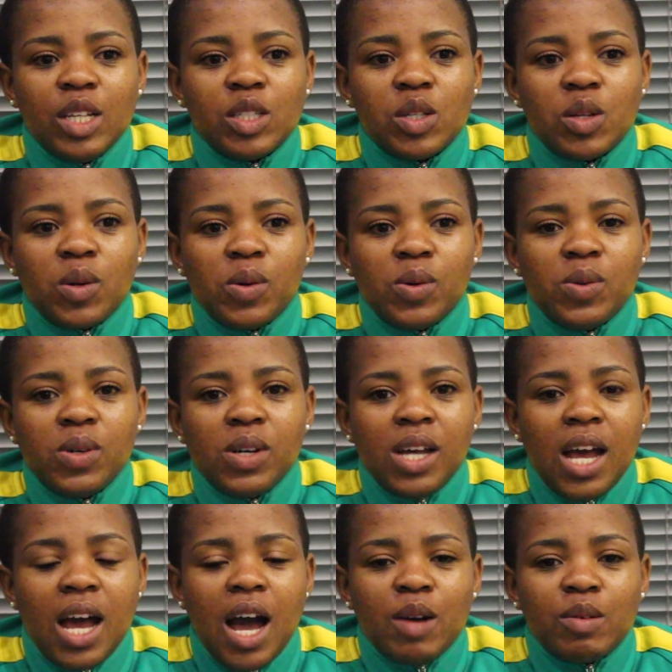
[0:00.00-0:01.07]
So
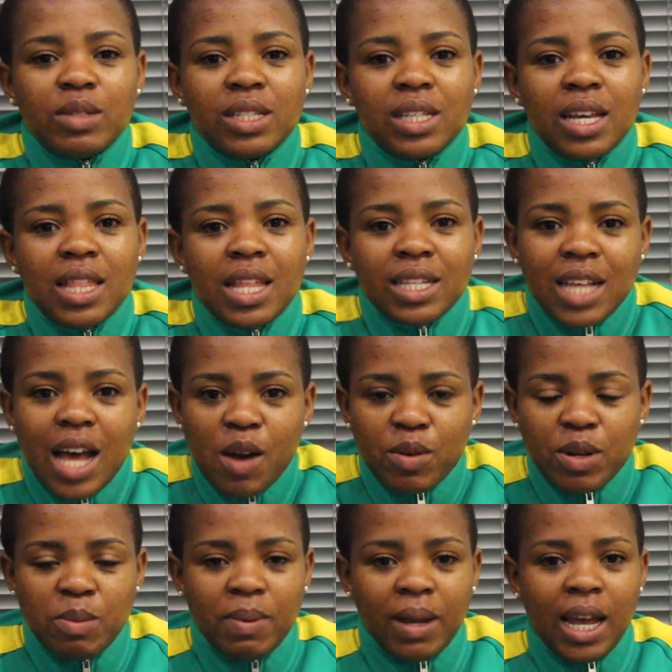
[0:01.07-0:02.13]
I would say that's how
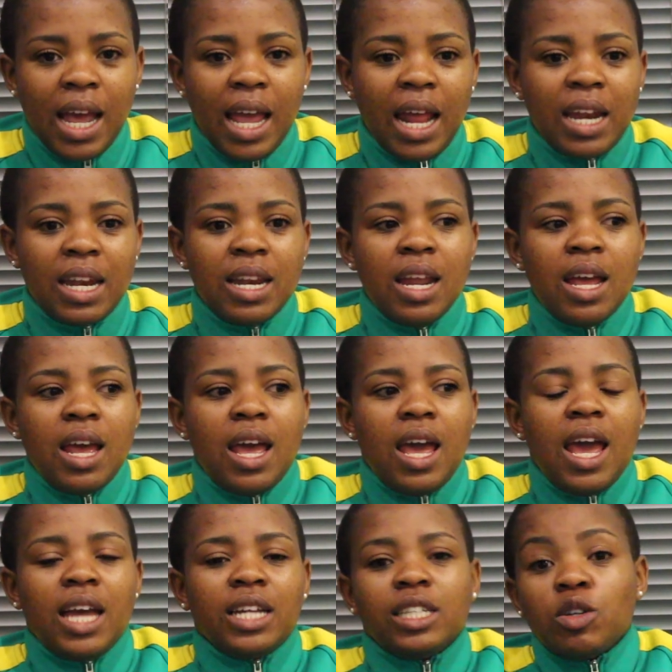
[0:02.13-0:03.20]
it began.
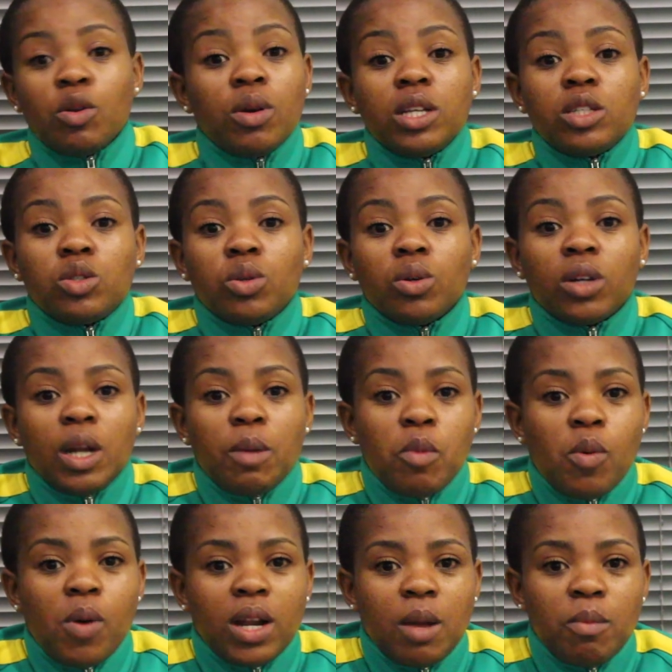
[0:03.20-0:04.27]
And it always took
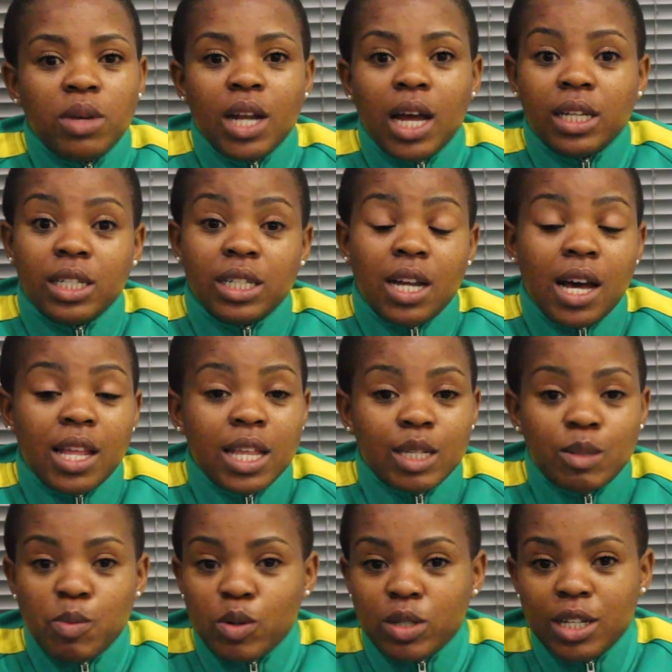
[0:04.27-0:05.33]
number one. I mean, I did other
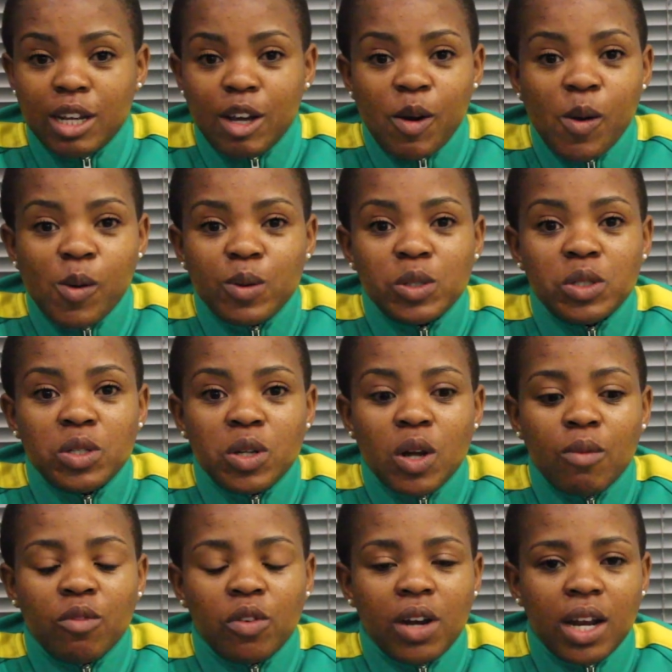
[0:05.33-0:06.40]
sporting codes, you know,
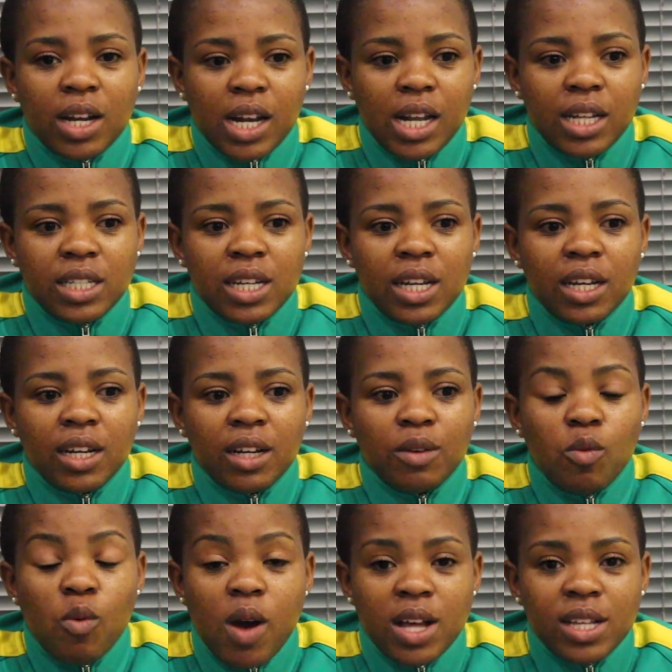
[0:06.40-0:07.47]
I'm very athletic,
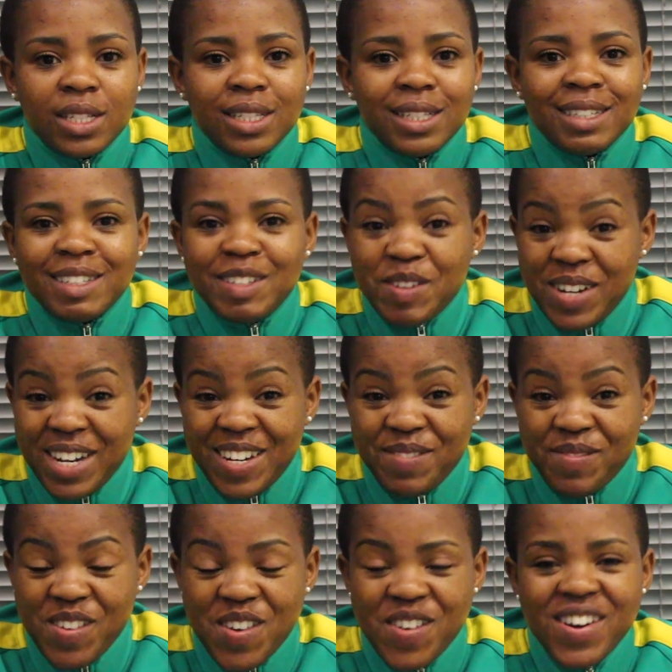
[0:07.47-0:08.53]
was, not
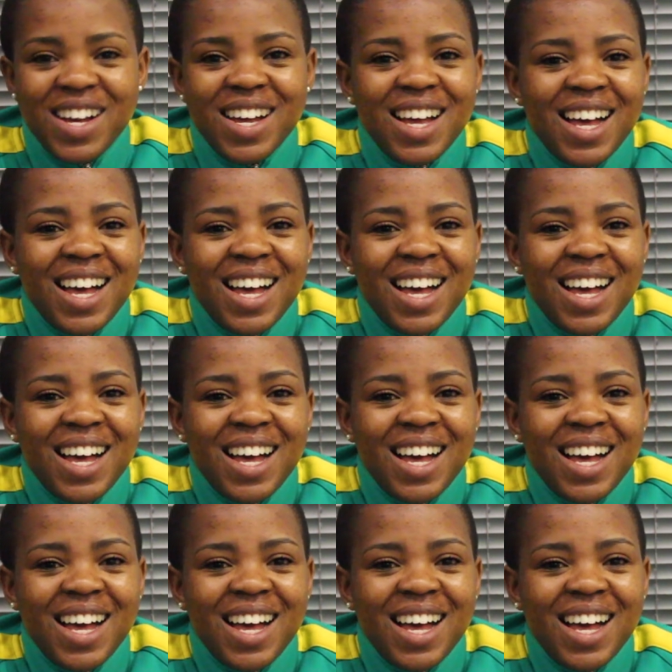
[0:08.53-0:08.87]
anymore.